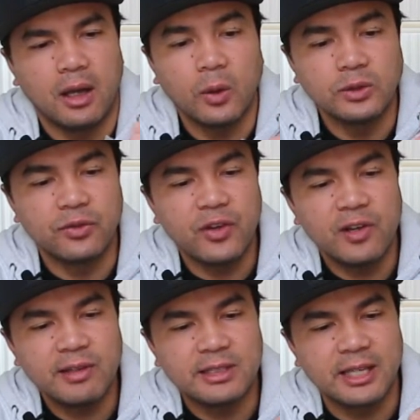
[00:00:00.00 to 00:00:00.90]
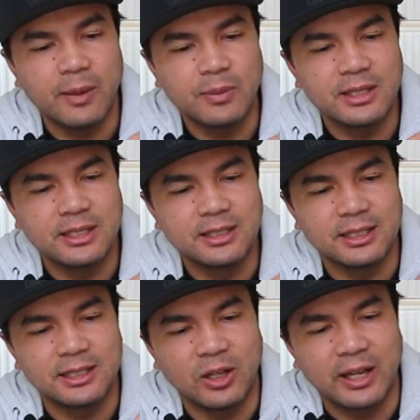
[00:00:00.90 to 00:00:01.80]
I was very tempted to
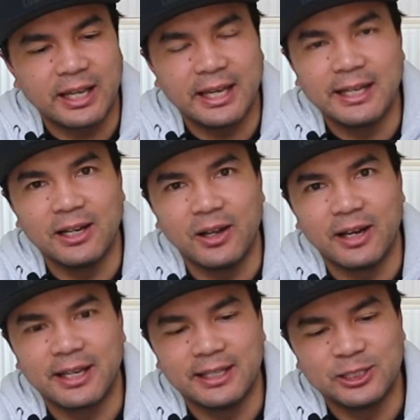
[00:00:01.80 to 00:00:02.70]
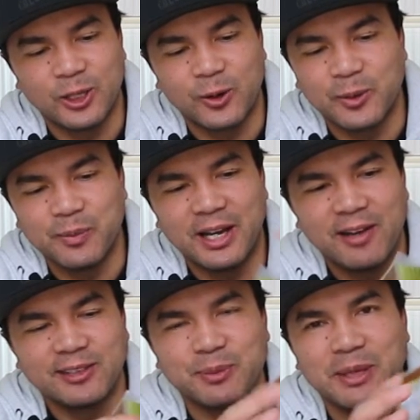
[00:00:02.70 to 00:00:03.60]
just like eat it like a chocolate
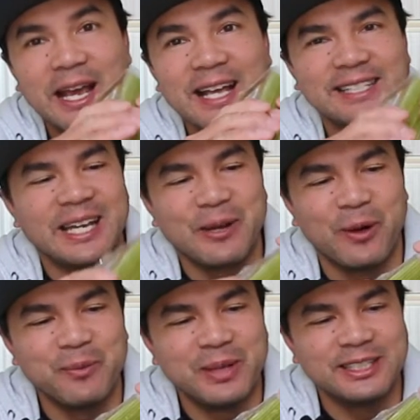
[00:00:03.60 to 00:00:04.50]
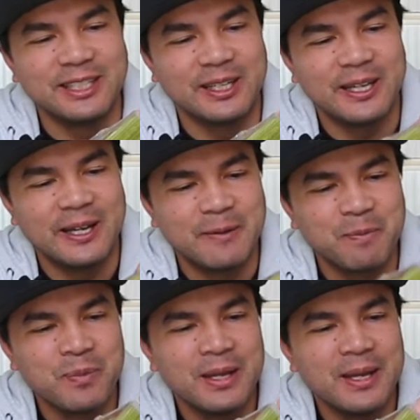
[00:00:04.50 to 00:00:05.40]
bar and just take one big chunk
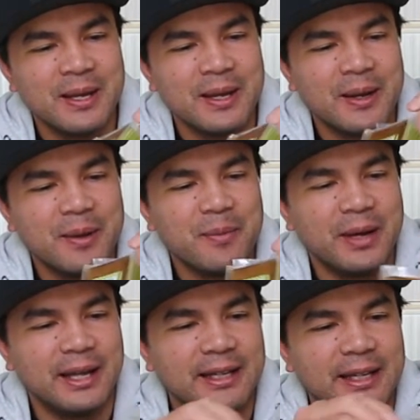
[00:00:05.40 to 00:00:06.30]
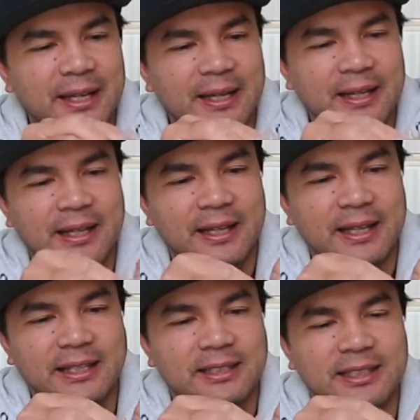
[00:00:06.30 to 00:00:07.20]
out, but
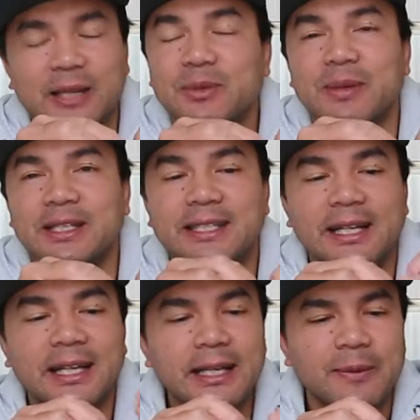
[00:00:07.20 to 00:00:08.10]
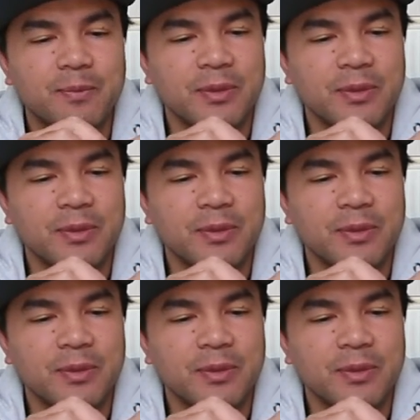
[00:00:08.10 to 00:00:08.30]
that just seems a bit silly.